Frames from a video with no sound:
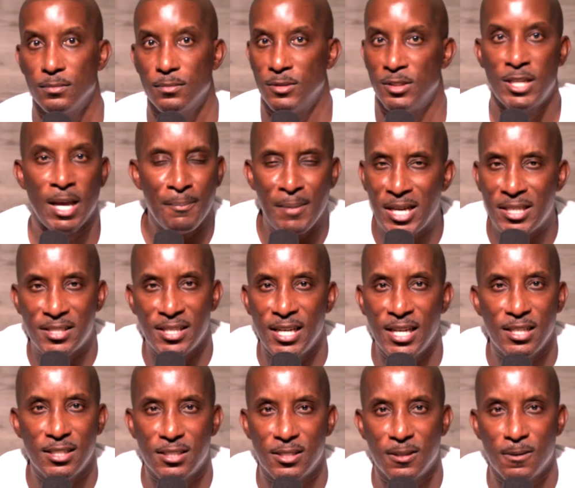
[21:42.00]
Does that make
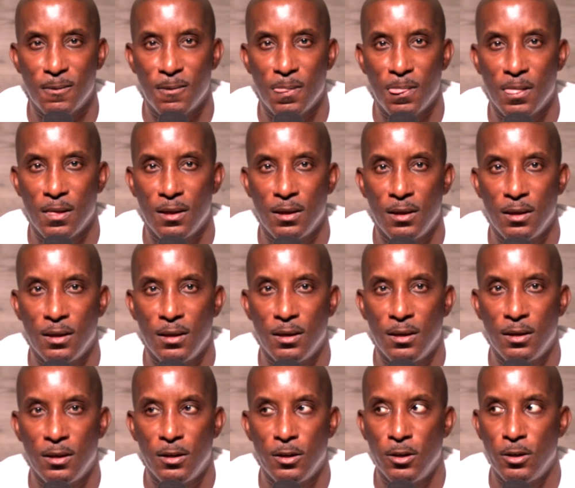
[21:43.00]
sense?
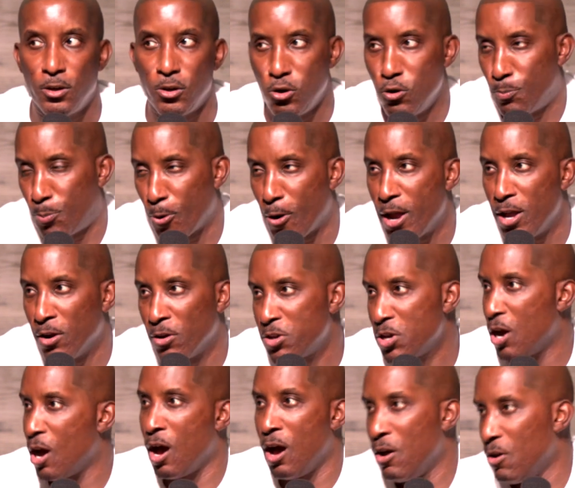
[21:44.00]
You pray on
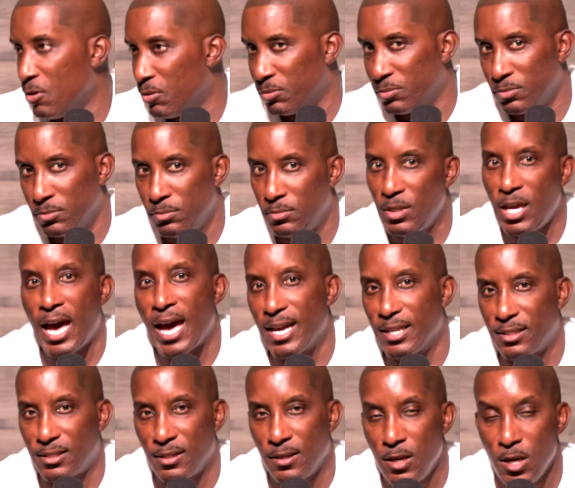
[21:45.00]
your own.
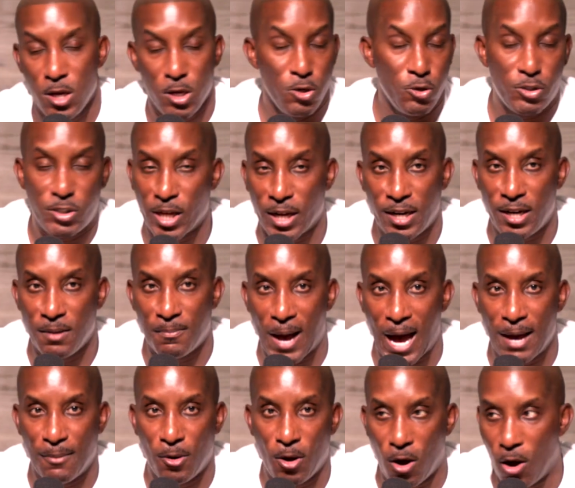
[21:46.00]
Yes. You study the
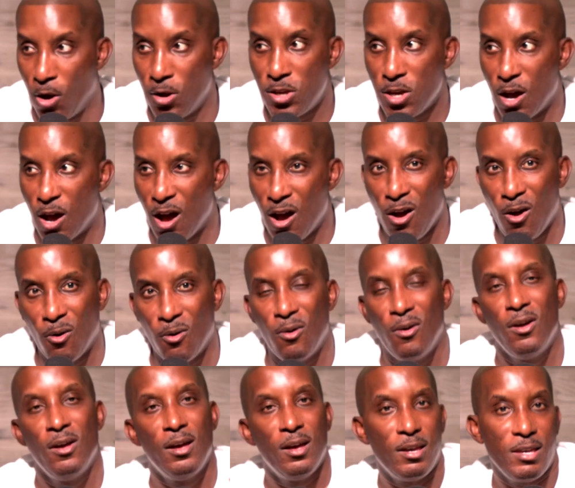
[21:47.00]
Bible on your own.
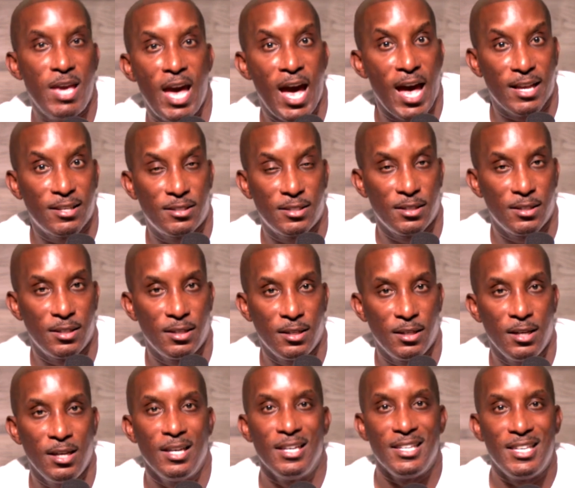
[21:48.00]
Yes.
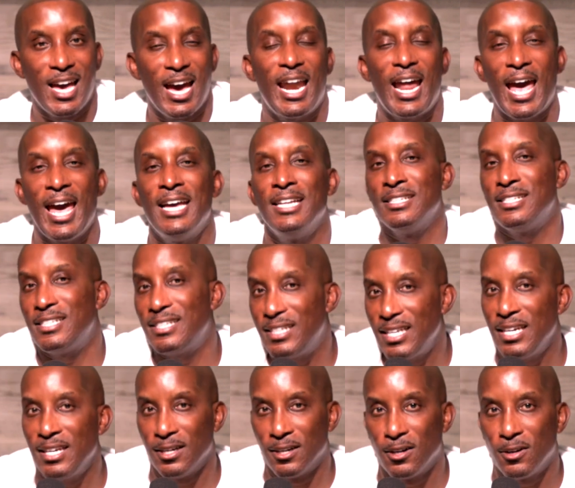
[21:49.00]
Yet and
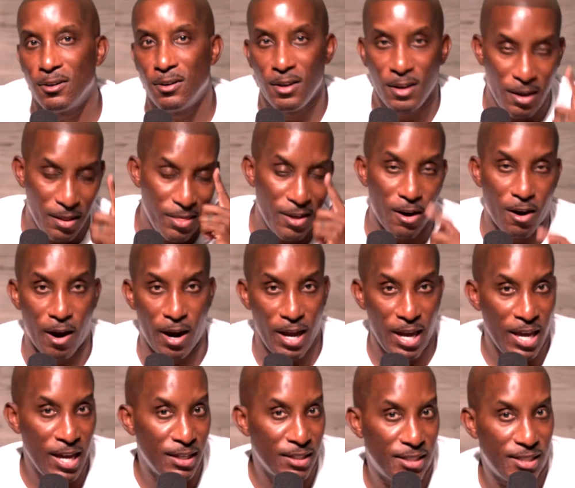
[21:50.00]
still, there are
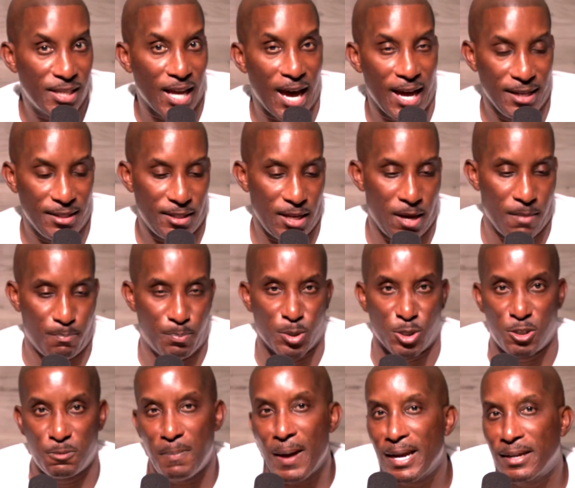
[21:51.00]
insights and
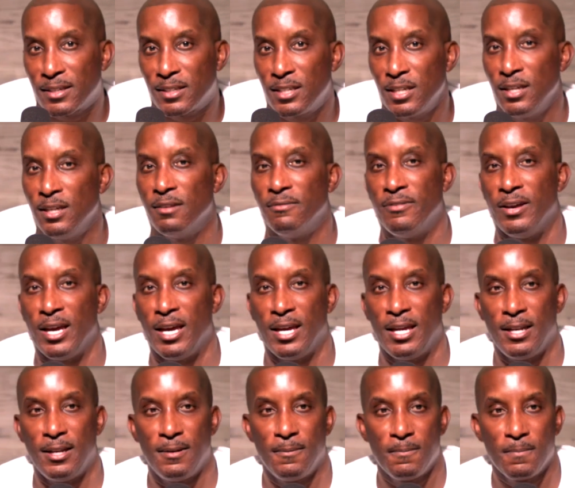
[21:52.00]
perspective
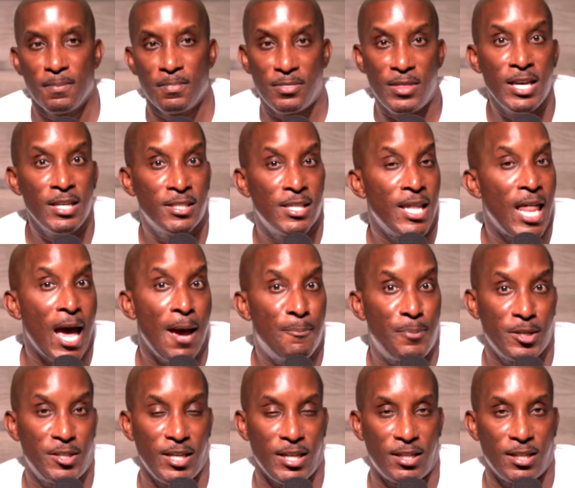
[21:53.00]
and things of that
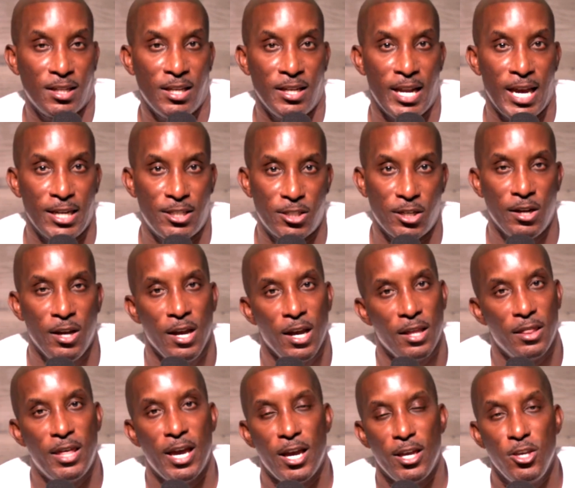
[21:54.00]
particular nature
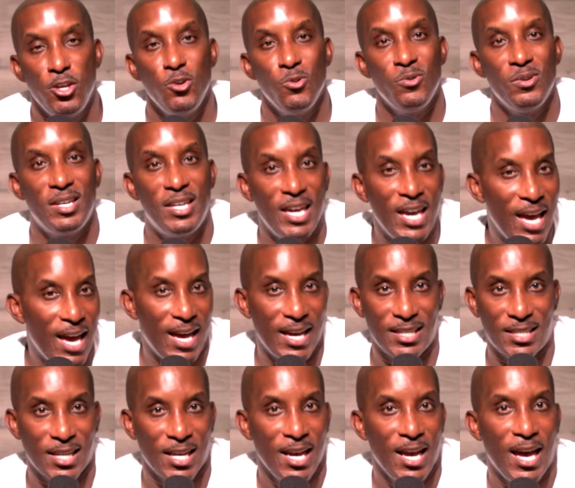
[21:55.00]
that you
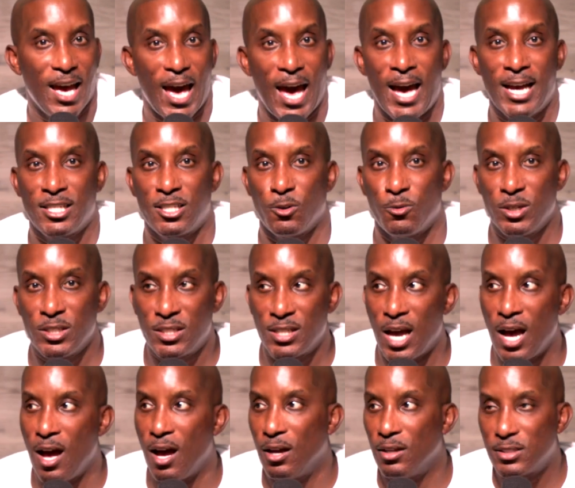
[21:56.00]
get as a
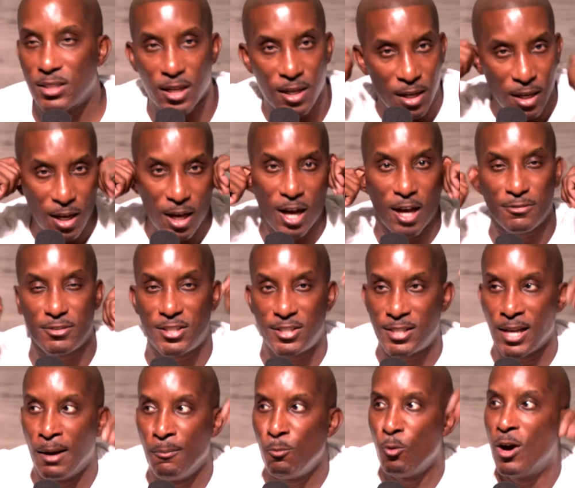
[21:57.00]
result of
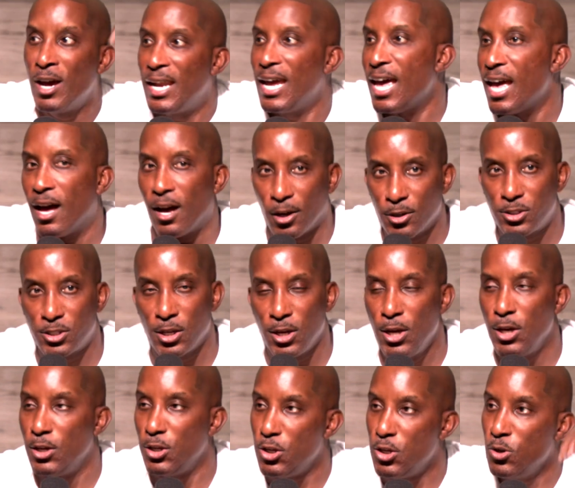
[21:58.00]
someone else
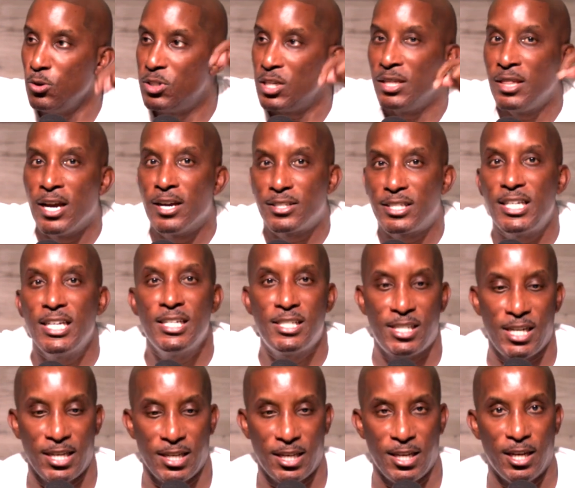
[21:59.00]
using their
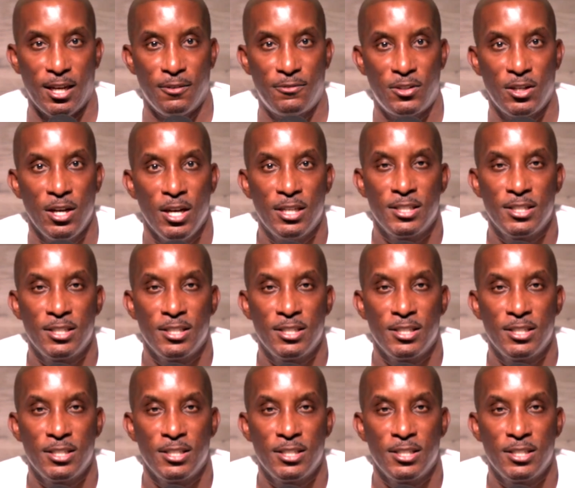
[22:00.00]
teaching gift.